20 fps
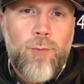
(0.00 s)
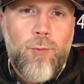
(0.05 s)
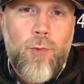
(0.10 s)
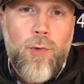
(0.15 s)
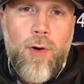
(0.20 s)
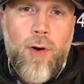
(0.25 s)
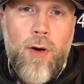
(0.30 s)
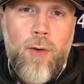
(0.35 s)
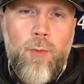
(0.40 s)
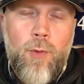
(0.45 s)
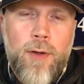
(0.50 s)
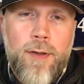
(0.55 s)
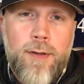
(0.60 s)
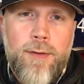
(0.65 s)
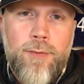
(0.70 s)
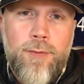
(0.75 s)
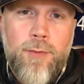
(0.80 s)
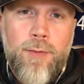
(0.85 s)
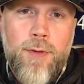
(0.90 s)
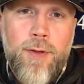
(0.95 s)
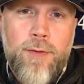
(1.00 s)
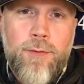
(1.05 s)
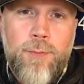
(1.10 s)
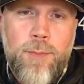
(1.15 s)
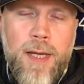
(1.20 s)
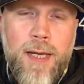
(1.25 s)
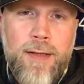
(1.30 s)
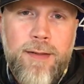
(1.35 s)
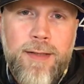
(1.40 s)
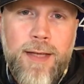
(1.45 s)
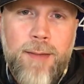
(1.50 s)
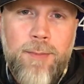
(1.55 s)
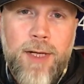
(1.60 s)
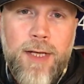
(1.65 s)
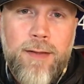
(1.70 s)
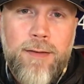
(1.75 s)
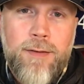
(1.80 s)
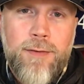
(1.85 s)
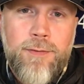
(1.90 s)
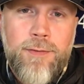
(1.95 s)
we're all working through this
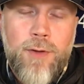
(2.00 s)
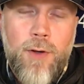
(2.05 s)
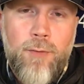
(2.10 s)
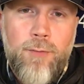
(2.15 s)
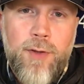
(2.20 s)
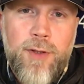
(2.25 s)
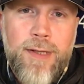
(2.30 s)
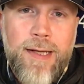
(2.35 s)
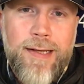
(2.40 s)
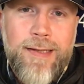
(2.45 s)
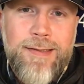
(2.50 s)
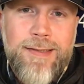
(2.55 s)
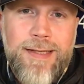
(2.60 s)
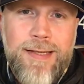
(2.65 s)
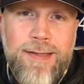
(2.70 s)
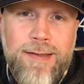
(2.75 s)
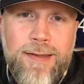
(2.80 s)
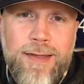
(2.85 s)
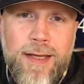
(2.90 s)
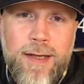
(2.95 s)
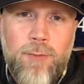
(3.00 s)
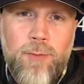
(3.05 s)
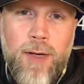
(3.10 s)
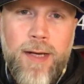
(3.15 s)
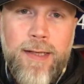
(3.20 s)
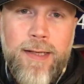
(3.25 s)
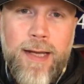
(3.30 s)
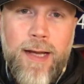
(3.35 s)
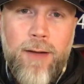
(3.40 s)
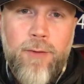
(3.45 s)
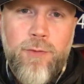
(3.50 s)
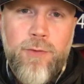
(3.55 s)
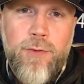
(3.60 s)
pandemic, this COVID-19 thing right now.